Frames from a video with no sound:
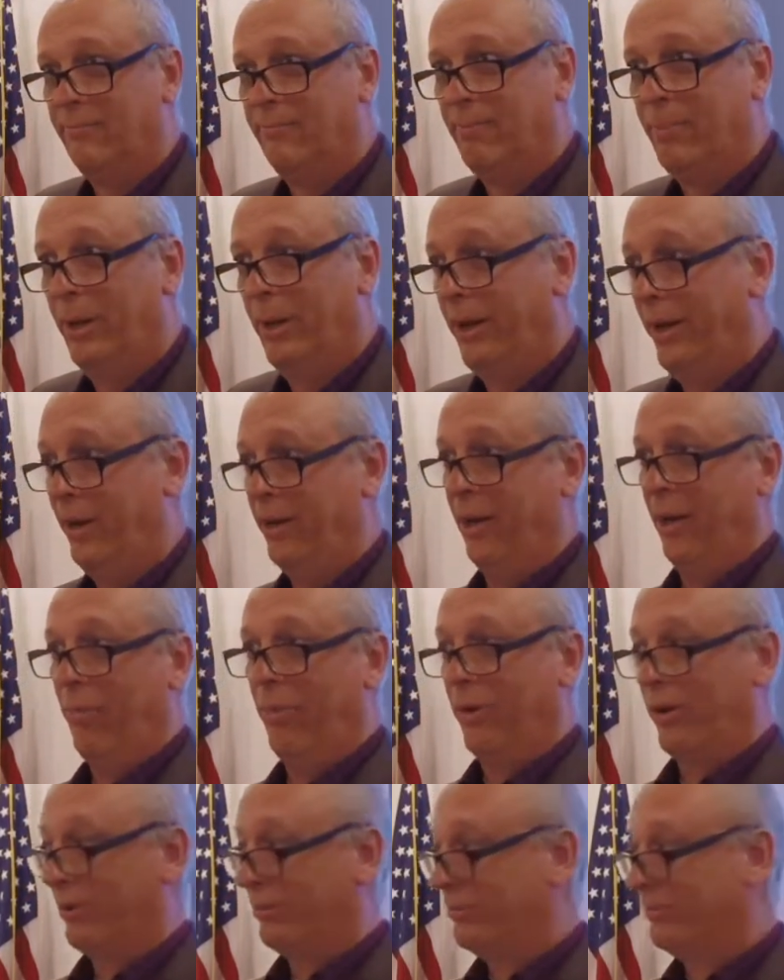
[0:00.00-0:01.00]
But hey, I
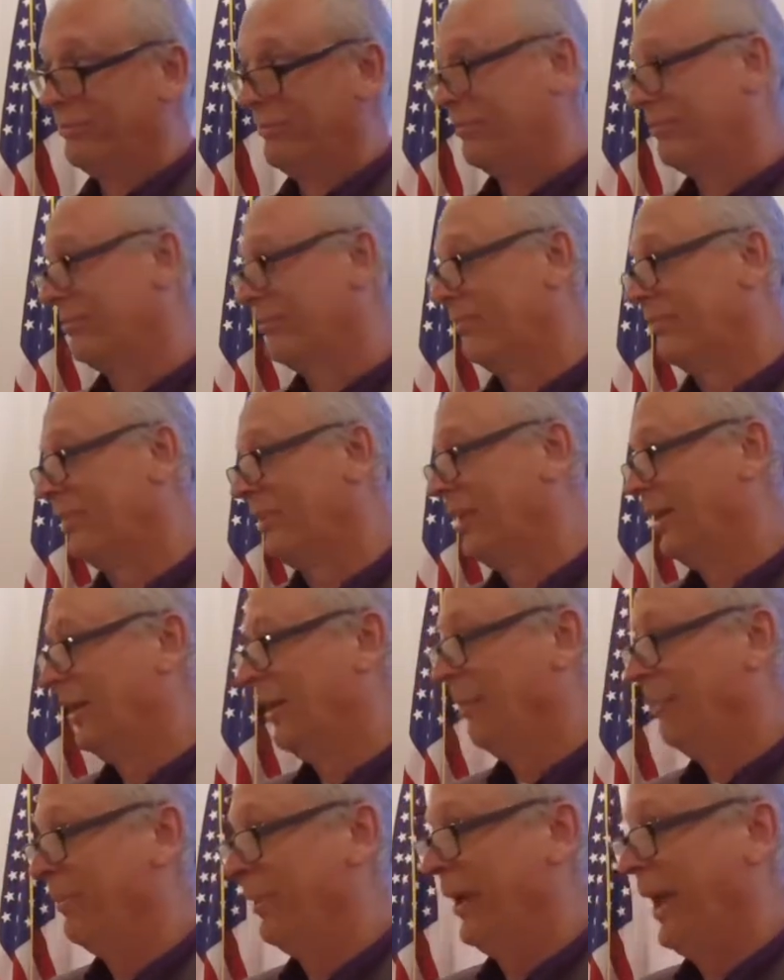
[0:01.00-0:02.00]
want
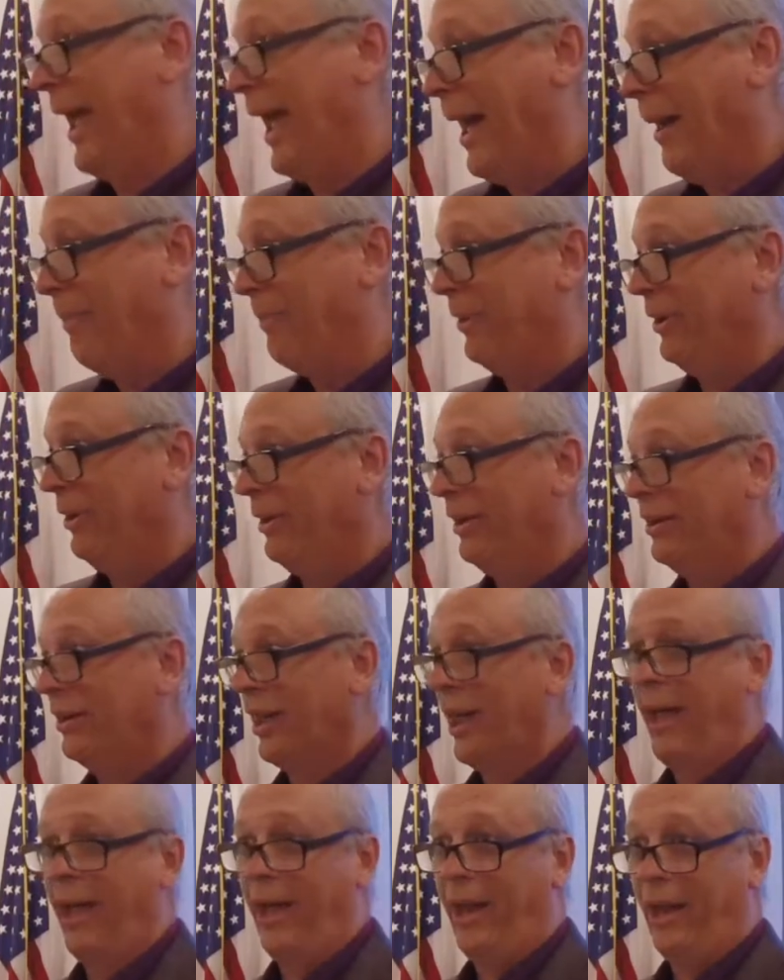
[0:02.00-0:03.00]
to be happy and
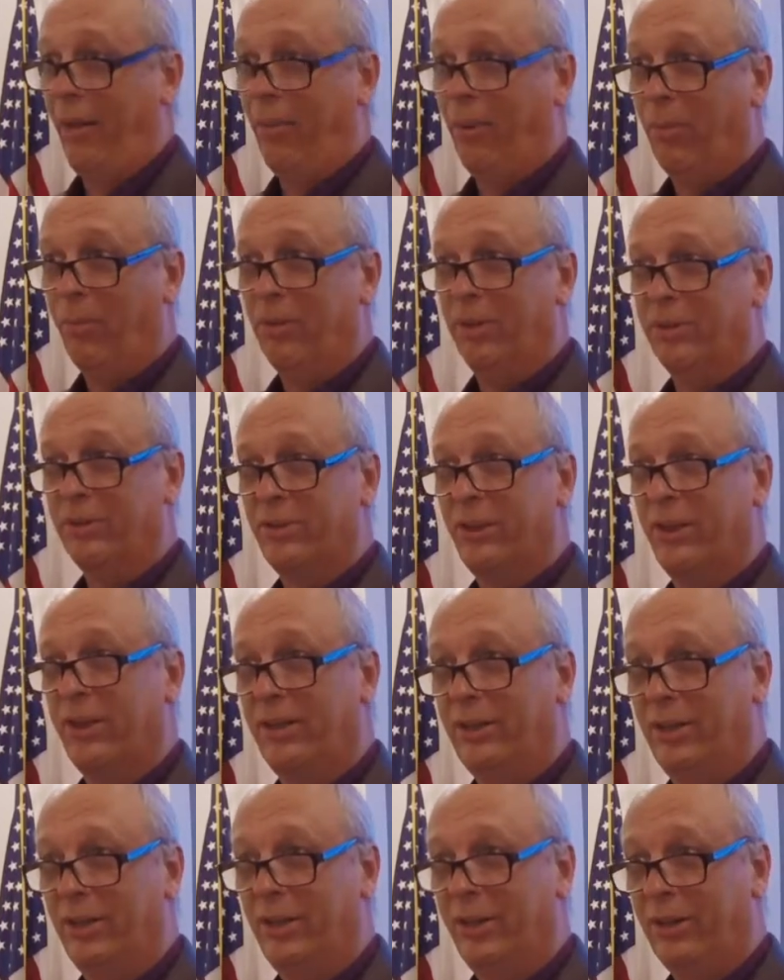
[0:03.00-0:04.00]
glad. I'm going to be
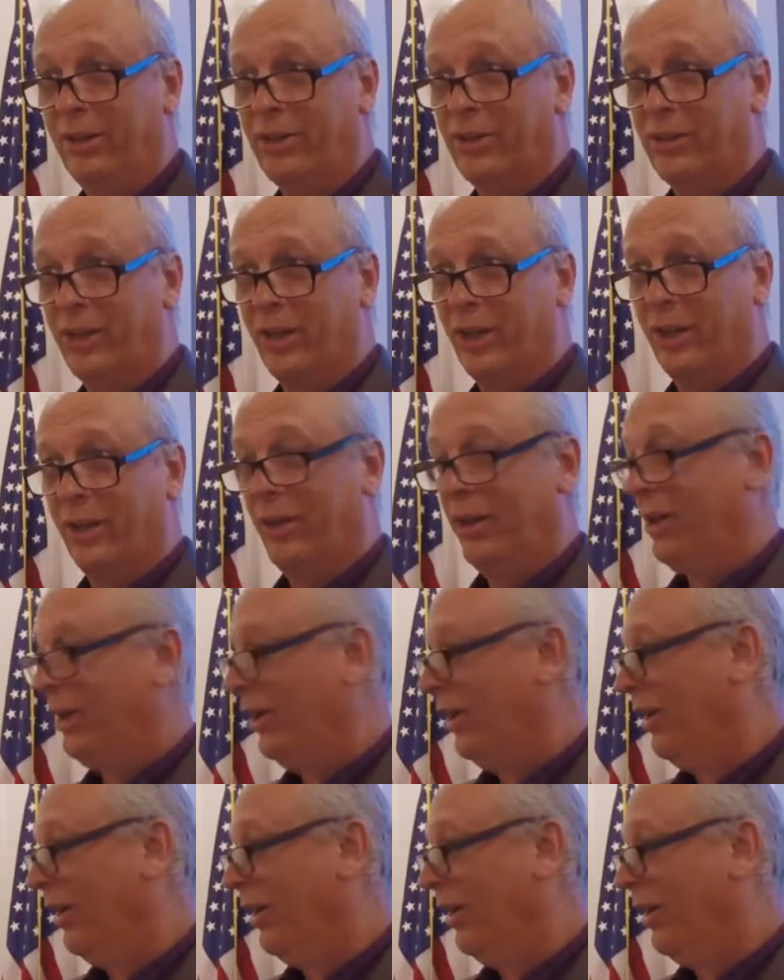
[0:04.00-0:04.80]
sitting here and singing